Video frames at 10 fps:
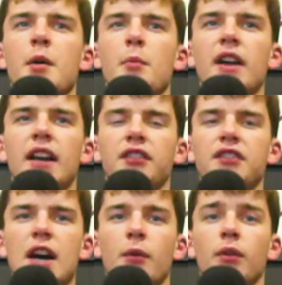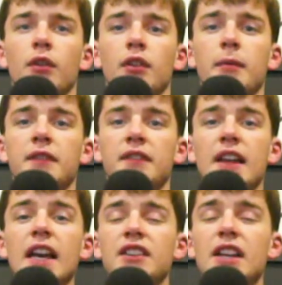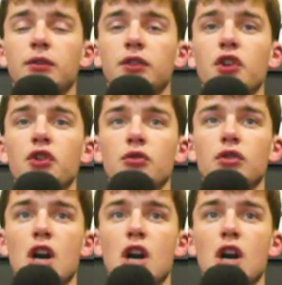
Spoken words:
but that is now 2